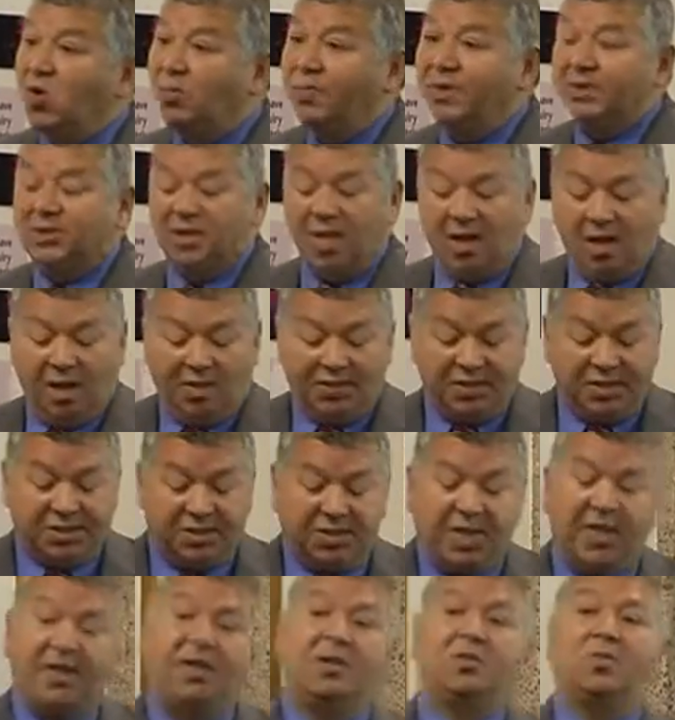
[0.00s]
bizarre, the
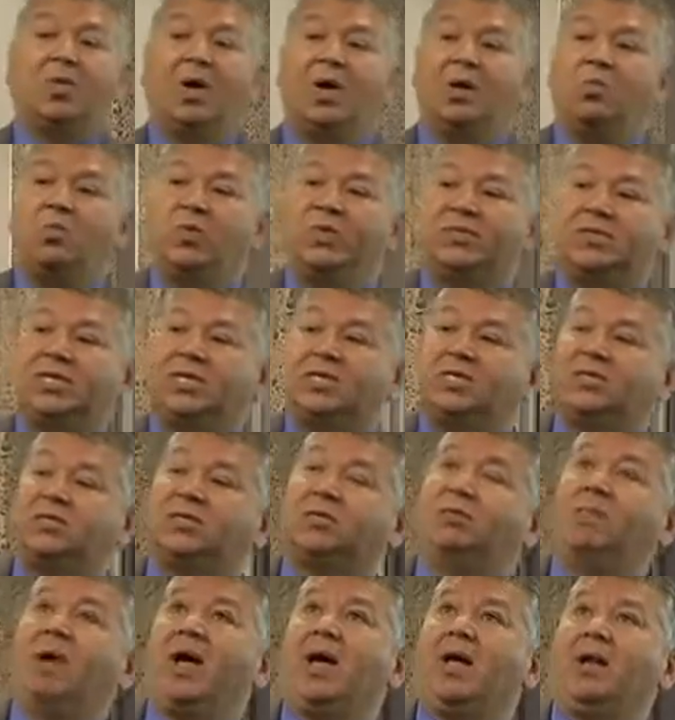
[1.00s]
second one was the
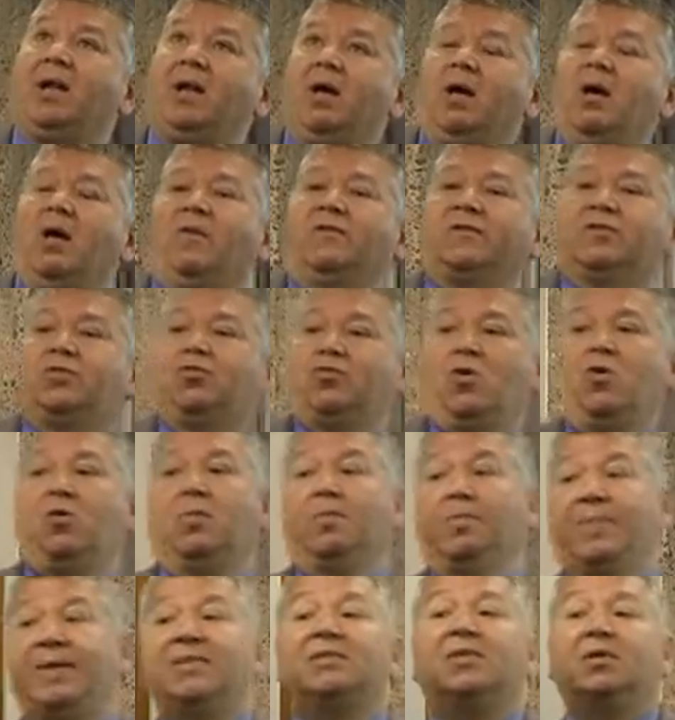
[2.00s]
smell of strong
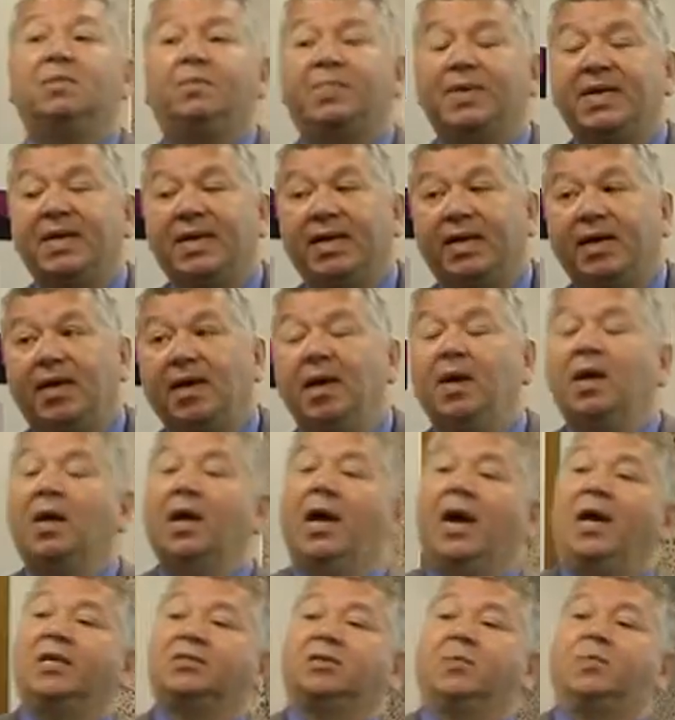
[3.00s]
bitter beer
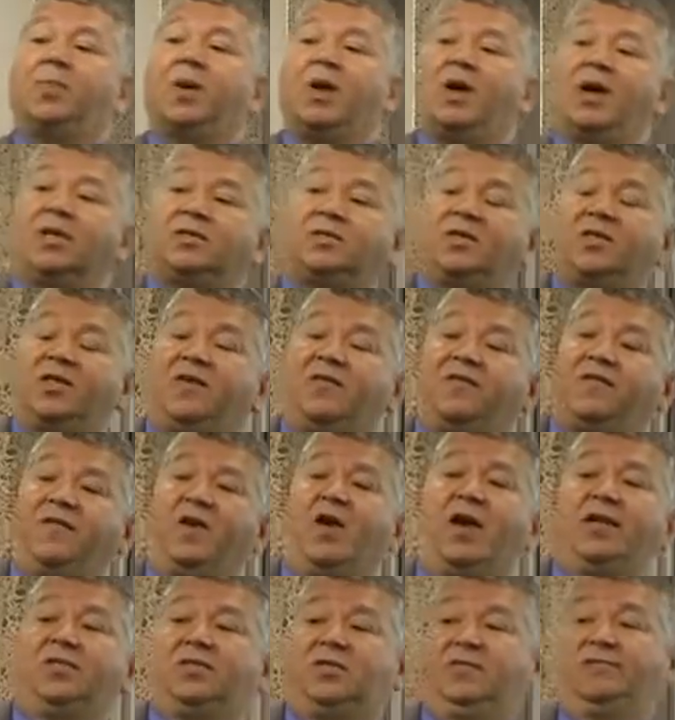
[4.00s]
as applied to the
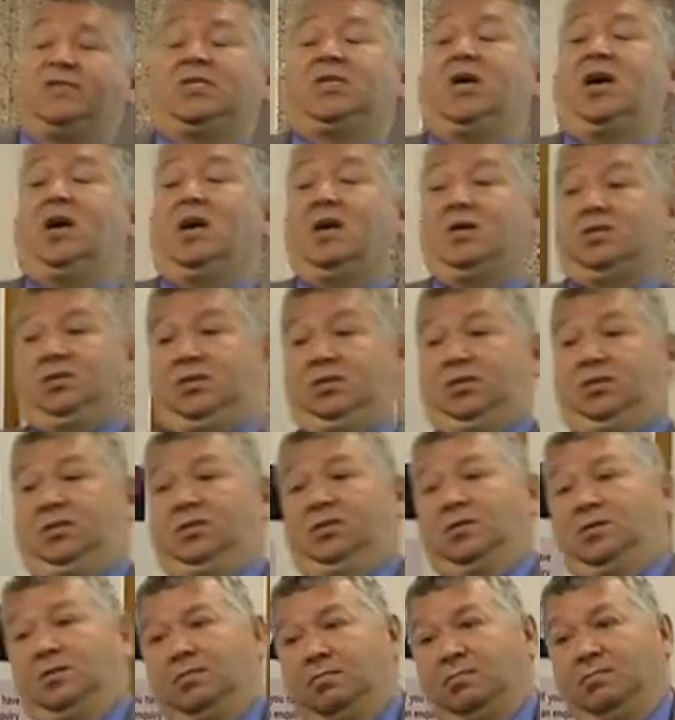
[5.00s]
flights of darts.
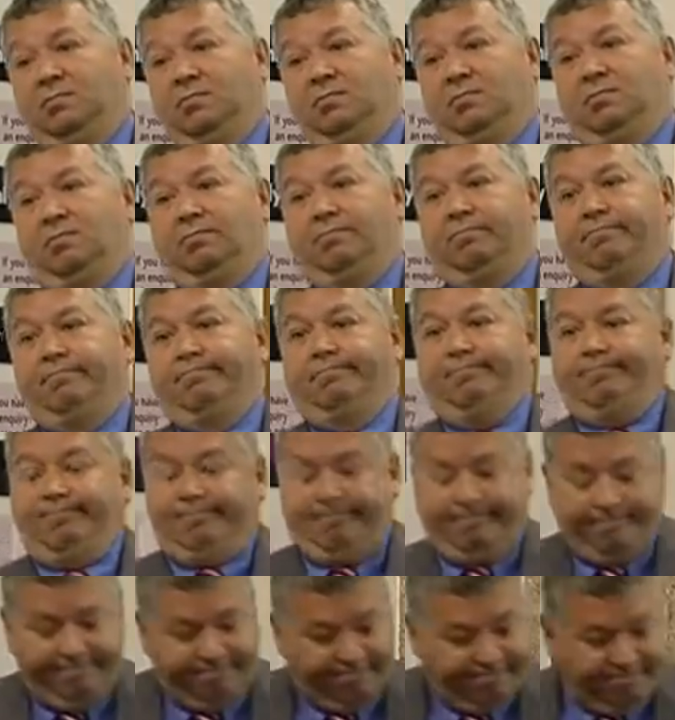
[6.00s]

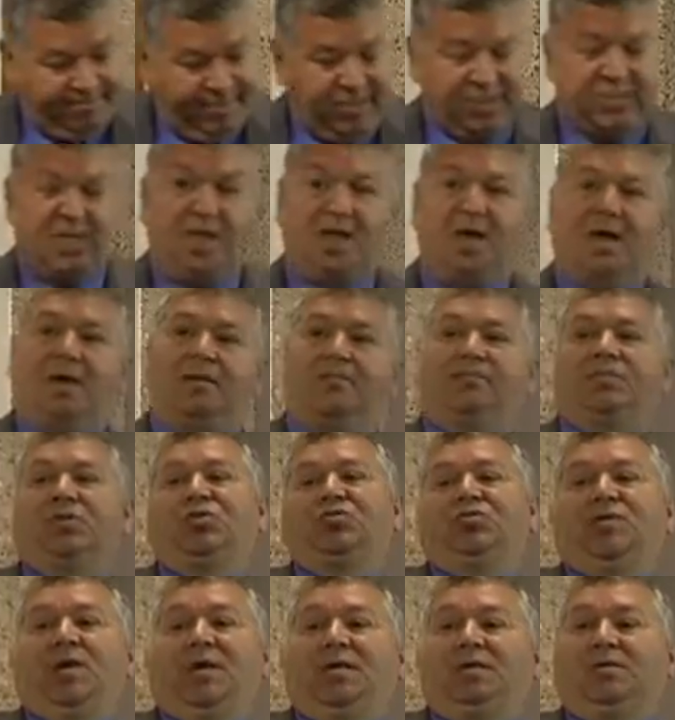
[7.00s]
Bizarre,
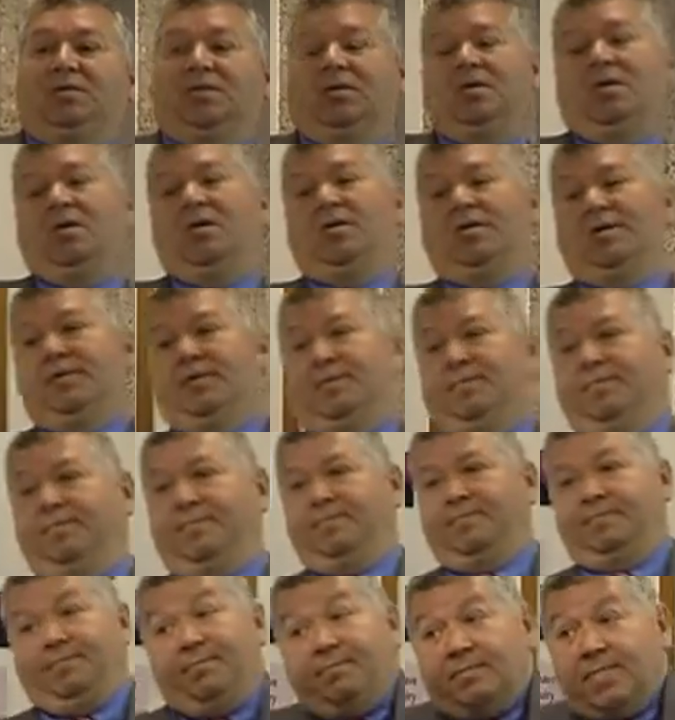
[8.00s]
strange, odd.
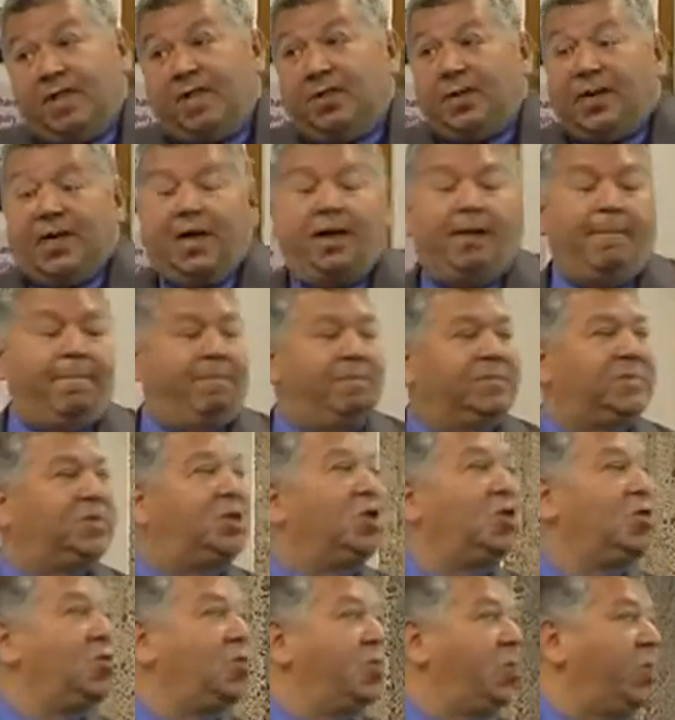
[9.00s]
But there we are.
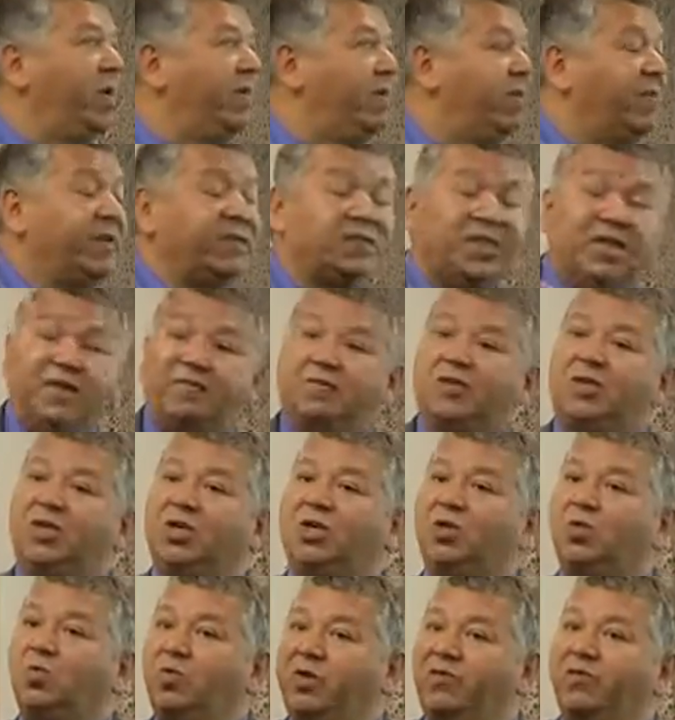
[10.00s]
2, we've received
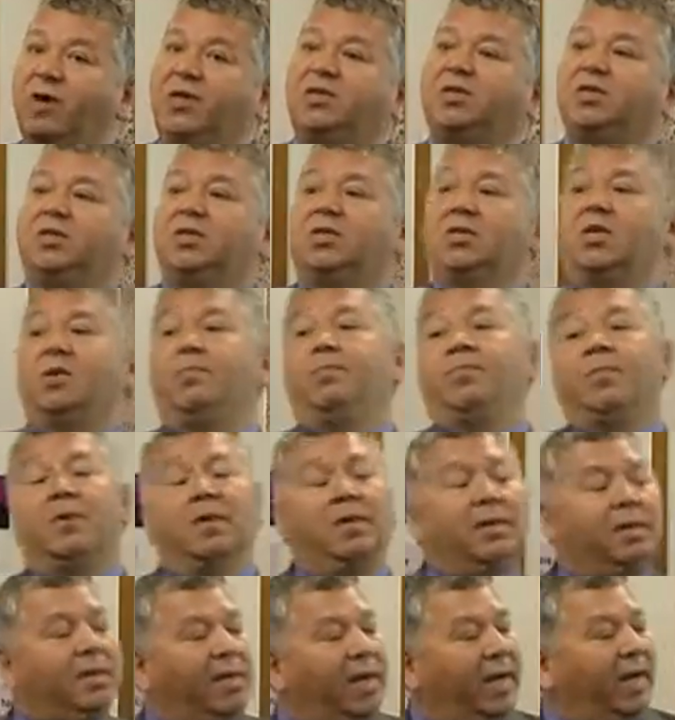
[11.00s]
2, we've registered them,
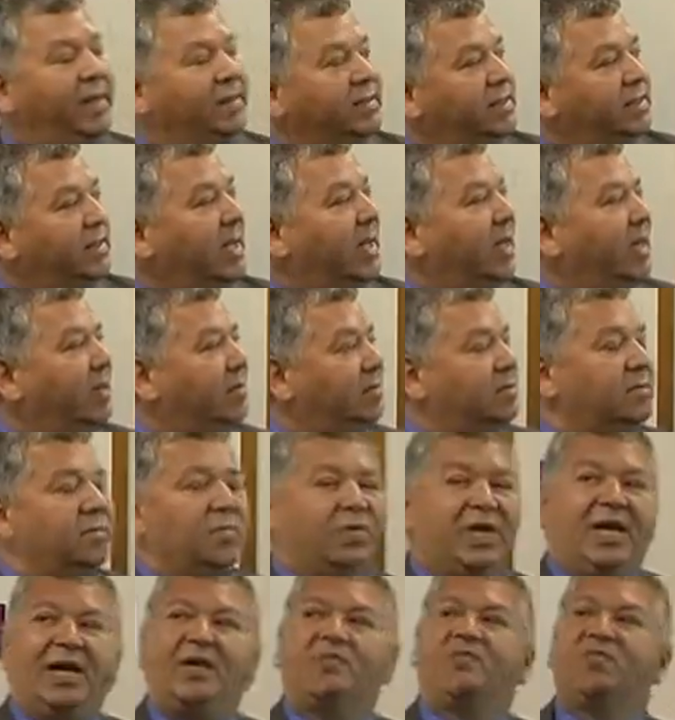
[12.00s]
and
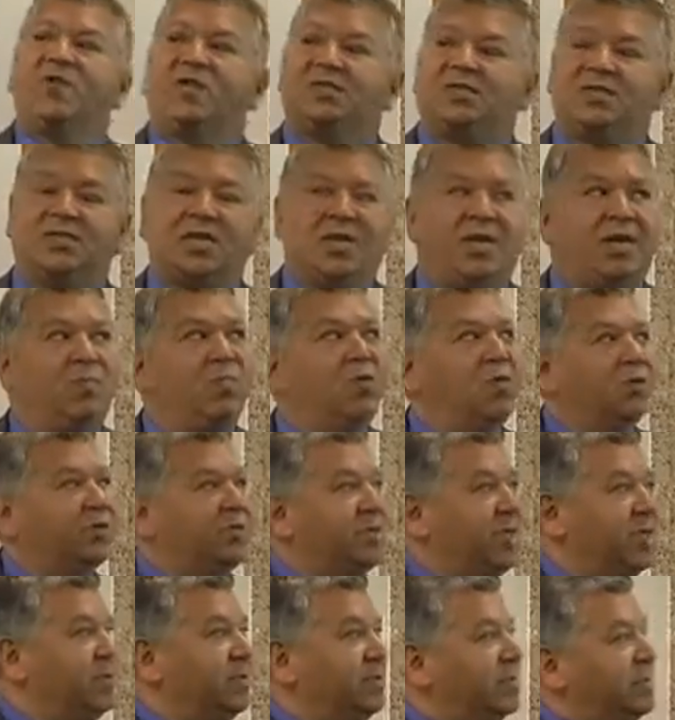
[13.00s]
we haven't registered any more
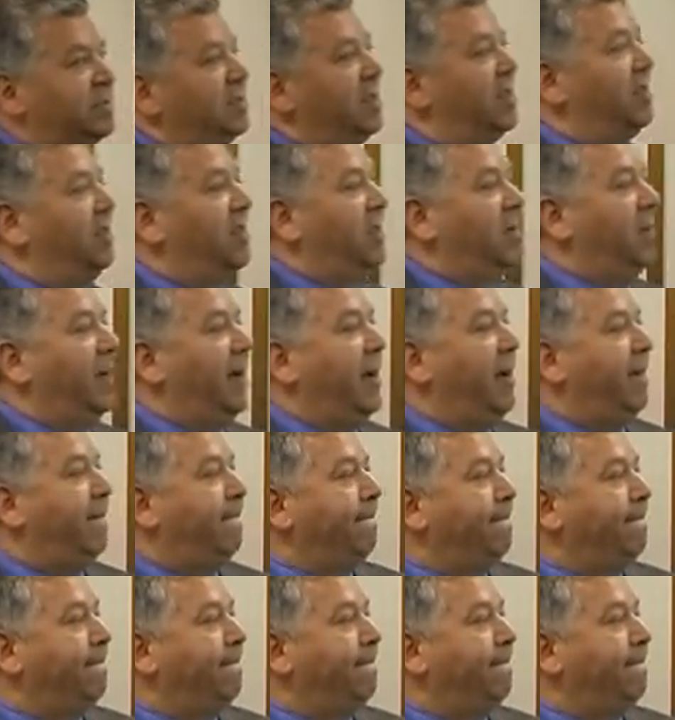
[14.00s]
since, so there we are.